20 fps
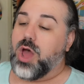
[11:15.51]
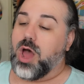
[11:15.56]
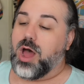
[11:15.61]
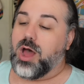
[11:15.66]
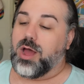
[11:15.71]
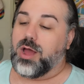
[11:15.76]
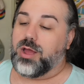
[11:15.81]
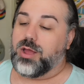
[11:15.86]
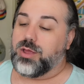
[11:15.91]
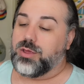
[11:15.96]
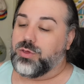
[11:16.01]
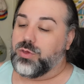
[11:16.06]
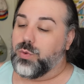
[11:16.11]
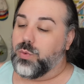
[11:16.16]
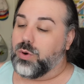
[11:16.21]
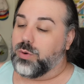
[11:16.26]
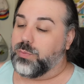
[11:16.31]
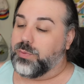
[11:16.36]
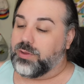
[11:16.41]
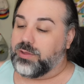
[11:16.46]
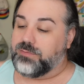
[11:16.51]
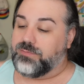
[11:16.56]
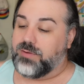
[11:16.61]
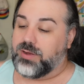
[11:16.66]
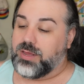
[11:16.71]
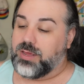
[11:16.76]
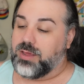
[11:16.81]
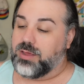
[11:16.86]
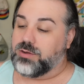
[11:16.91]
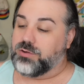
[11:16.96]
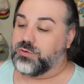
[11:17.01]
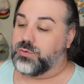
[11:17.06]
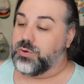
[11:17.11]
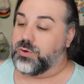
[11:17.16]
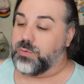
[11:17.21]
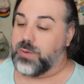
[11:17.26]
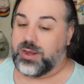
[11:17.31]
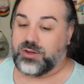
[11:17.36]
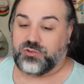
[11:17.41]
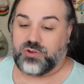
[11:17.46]
Uh, you are really funny and do a
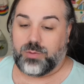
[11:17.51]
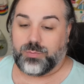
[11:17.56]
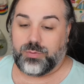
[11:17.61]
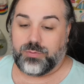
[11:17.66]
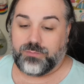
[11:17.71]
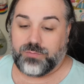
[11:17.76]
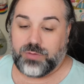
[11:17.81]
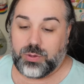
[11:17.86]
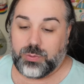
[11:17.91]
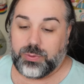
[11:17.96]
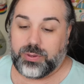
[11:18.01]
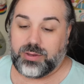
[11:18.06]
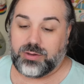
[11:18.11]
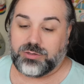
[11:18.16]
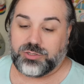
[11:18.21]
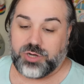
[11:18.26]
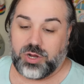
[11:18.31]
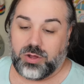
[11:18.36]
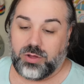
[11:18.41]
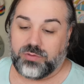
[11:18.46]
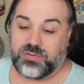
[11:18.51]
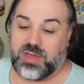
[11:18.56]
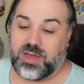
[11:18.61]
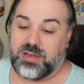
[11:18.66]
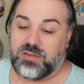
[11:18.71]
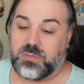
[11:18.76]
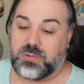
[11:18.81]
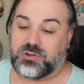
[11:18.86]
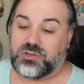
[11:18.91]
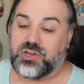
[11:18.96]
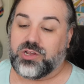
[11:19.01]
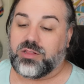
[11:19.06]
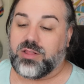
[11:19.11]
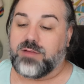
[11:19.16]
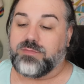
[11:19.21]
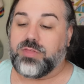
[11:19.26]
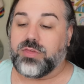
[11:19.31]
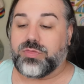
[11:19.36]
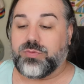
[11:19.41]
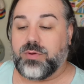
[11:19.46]
great job reviewing dolls. I especially
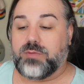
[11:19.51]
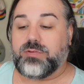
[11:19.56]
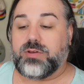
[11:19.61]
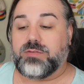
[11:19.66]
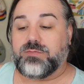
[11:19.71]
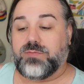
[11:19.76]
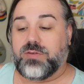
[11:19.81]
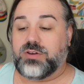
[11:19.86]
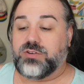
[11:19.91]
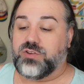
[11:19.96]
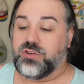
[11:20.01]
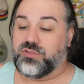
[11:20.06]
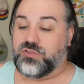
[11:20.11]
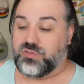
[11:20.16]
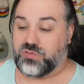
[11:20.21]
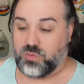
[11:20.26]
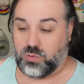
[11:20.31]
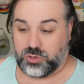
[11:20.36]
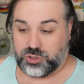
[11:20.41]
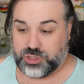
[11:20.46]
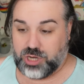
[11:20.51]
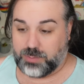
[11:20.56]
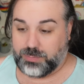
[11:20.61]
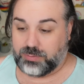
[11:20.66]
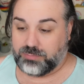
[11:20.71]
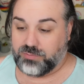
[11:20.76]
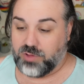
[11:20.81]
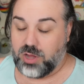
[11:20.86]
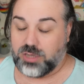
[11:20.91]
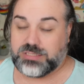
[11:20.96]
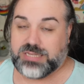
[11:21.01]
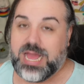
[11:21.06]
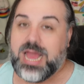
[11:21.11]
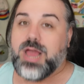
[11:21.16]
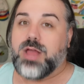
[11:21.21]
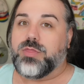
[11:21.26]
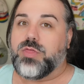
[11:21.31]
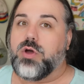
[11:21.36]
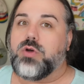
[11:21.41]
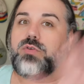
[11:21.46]
love the thrift and vintage store shopping vlogs."
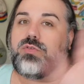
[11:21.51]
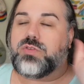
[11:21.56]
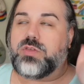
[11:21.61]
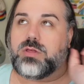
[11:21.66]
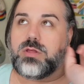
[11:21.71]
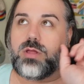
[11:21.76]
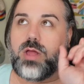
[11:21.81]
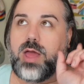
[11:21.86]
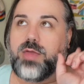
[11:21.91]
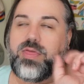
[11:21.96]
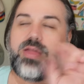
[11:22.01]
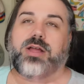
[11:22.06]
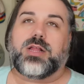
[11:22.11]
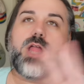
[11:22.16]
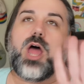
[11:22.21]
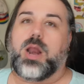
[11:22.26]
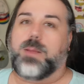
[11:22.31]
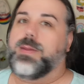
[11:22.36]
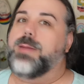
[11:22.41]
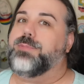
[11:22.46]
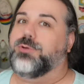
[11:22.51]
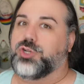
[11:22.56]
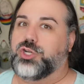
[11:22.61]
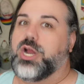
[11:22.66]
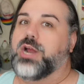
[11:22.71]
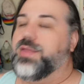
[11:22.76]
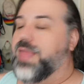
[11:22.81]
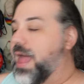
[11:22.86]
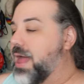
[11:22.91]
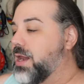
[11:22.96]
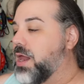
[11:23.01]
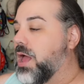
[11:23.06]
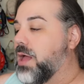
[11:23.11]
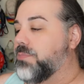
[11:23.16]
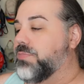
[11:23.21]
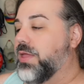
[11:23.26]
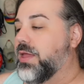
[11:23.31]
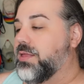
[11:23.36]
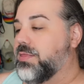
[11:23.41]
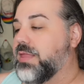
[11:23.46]
those I think a lot of people share that.
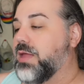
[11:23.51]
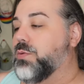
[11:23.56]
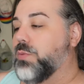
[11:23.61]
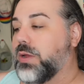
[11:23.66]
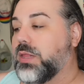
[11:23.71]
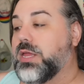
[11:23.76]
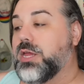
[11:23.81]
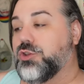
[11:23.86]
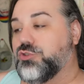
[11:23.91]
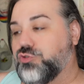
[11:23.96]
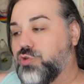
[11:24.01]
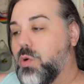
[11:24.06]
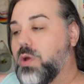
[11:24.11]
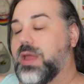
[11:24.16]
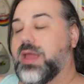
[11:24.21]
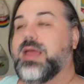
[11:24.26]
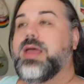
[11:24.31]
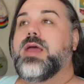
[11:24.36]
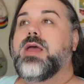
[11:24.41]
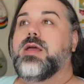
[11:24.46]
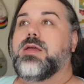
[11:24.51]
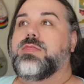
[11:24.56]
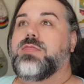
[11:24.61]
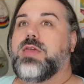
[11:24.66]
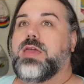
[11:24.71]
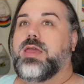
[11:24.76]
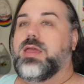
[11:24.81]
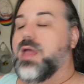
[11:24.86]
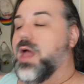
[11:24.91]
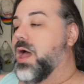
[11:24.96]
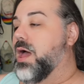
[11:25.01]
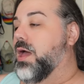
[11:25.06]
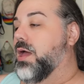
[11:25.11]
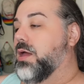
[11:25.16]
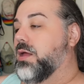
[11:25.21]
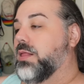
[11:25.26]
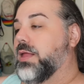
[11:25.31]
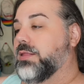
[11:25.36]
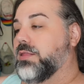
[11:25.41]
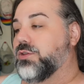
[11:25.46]
Um, they they really enjoy the
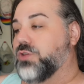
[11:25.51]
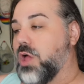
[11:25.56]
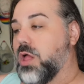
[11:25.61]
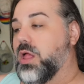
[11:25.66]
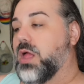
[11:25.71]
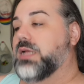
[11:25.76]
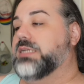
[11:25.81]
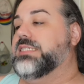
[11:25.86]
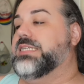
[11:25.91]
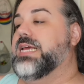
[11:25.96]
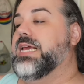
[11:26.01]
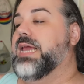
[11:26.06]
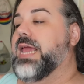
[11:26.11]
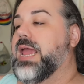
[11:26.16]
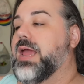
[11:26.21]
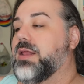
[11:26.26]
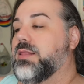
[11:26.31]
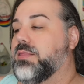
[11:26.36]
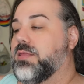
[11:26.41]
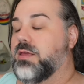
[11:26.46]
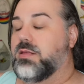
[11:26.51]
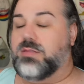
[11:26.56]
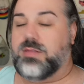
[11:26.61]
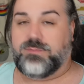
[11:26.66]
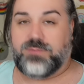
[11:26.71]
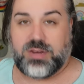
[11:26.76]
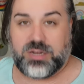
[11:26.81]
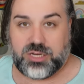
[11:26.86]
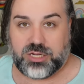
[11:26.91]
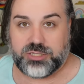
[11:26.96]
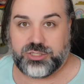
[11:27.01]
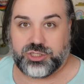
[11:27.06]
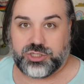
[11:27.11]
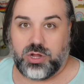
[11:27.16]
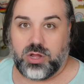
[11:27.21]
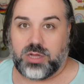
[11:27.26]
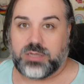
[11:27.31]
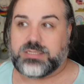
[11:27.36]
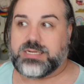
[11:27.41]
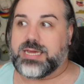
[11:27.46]
uh, like the doll hunting and the, the vintage
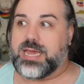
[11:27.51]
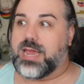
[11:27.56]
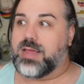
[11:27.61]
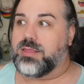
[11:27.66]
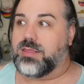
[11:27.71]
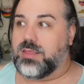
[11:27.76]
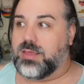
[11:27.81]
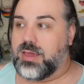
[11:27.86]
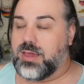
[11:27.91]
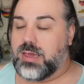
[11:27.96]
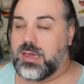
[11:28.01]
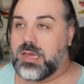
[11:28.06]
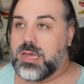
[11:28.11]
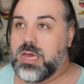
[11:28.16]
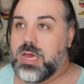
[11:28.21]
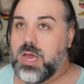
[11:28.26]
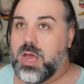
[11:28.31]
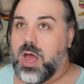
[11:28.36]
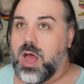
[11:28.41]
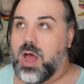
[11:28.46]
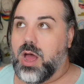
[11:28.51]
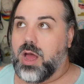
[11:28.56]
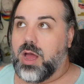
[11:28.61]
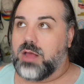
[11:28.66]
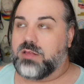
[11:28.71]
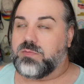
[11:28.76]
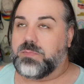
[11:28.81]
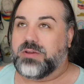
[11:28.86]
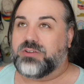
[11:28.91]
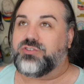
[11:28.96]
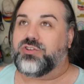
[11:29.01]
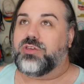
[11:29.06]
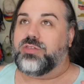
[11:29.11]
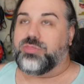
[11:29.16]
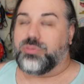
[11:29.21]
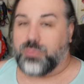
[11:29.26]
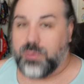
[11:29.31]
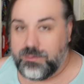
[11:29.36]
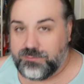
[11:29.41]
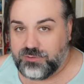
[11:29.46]
doll hunting and the uh, especially
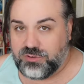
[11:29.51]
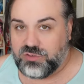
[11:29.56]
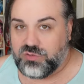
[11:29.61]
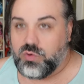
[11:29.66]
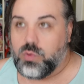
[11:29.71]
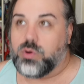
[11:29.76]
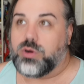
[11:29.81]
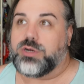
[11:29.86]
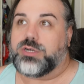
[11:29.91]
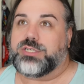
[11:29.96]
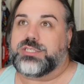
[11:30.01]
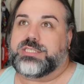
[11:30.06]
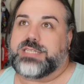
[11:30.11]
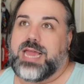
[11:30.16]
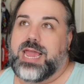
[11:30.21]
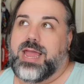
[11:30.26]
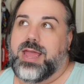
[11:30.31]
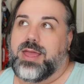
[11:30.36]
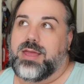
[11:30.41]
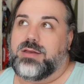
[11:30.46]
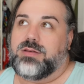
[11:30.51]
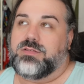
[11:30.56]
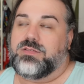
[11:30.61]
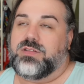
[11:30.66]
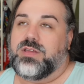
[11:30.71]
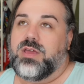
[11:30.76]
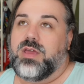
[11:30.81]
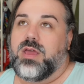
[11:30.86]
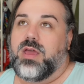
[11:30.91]
thrift stores and